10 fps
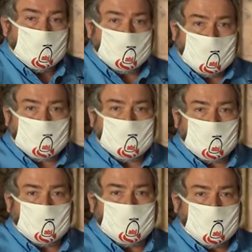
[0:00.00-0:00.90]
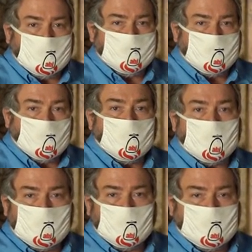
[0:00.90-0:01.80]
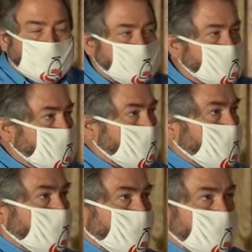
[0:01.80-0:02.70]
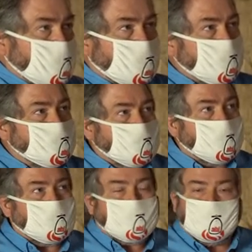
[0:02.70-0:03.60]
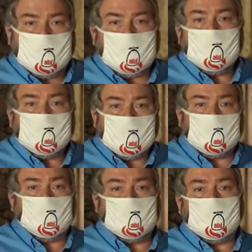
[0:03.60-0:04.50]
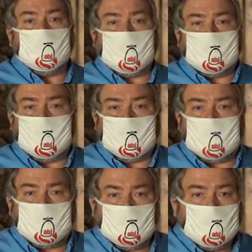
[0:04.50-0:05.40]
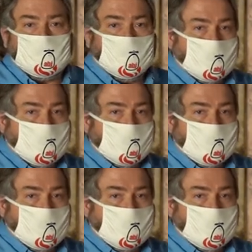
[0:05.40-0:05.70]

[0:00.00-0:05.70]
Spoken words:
to popular belief or the movies, only one sprinkler head is usually what it takes to put